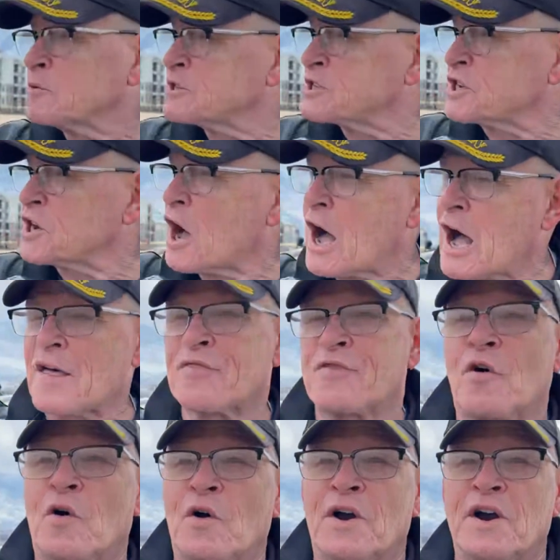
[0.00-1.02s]
was in
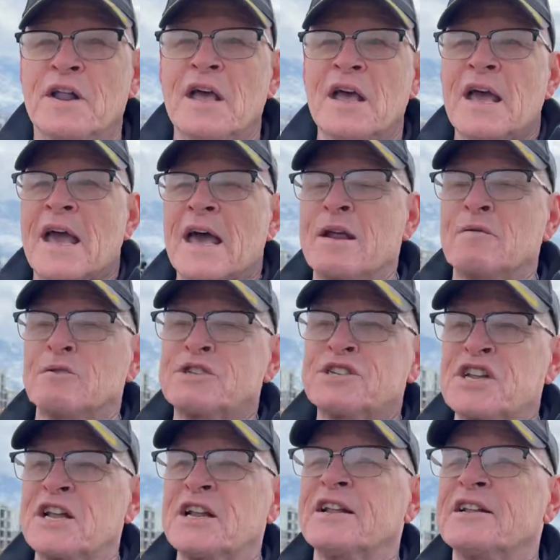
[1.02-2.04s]
Hawthorne, and he was
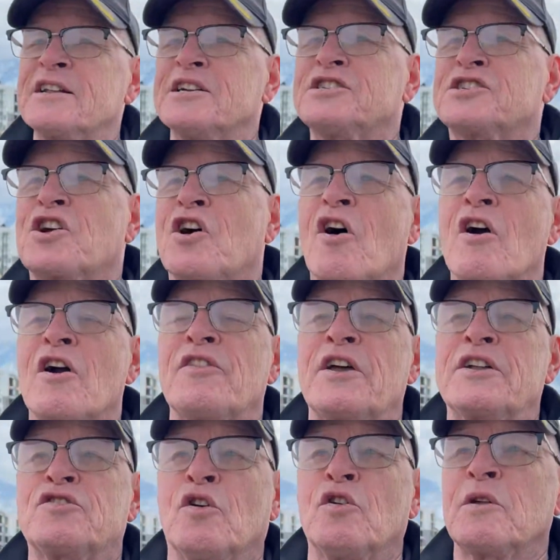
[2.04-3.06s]
sitting in his car, and they
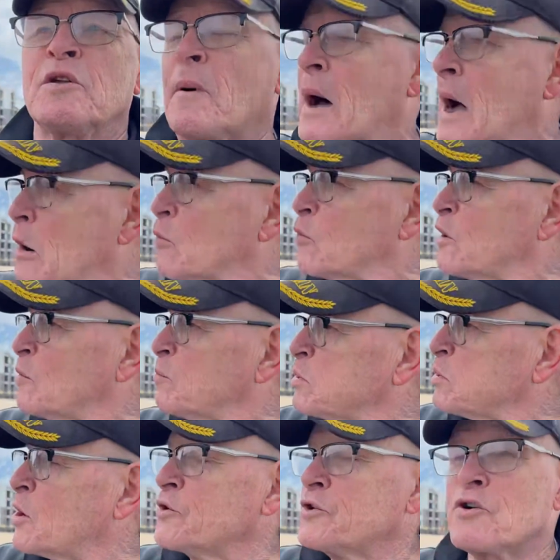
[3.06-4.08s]
told him, we'll
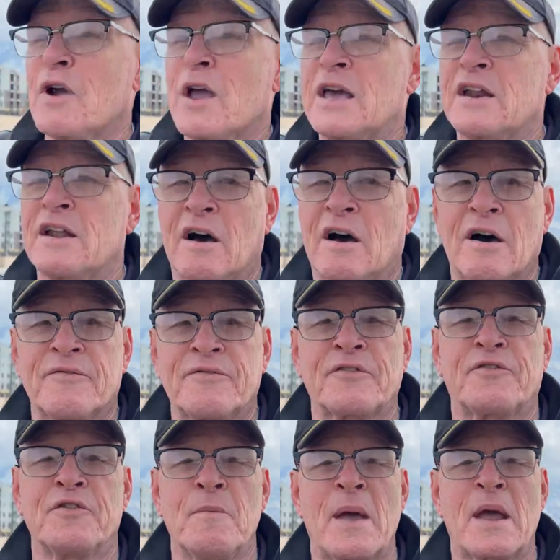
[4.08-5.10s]
blow your head off
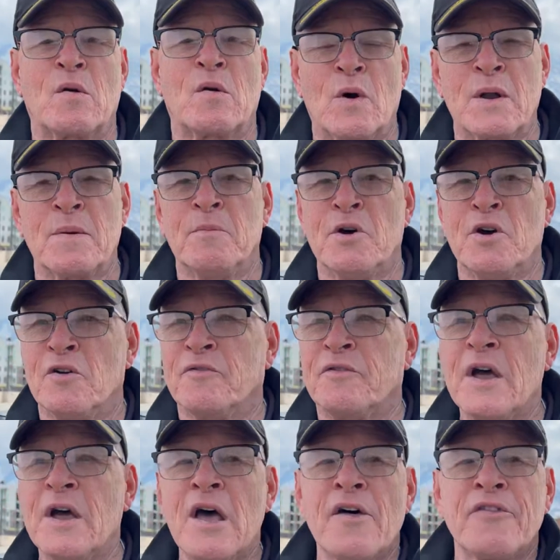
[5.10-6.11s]
if you make one move.
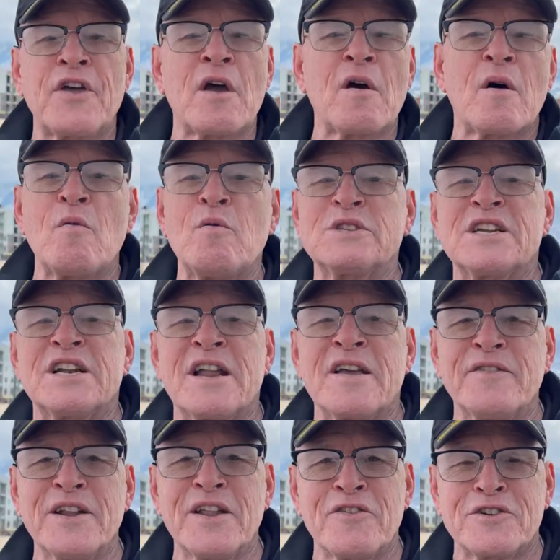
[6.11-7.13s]
That wasn't
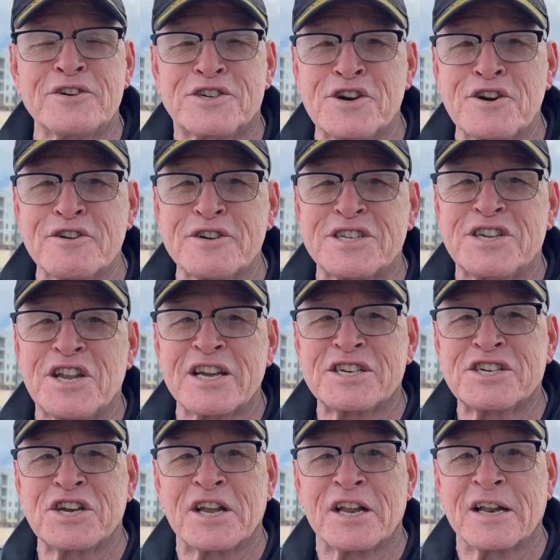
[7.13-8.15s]
even in their
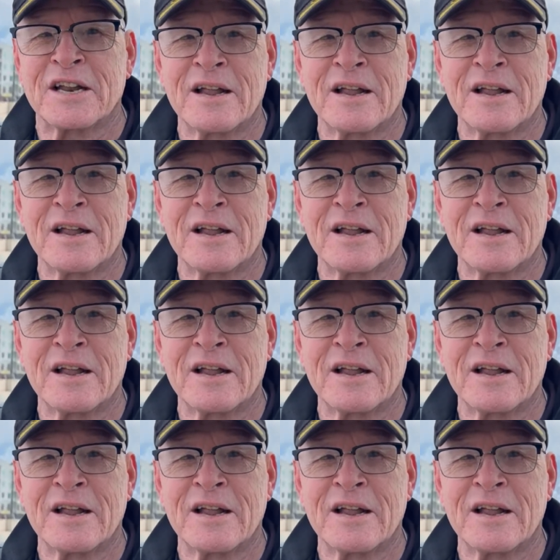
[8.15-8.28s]
jurisdiction.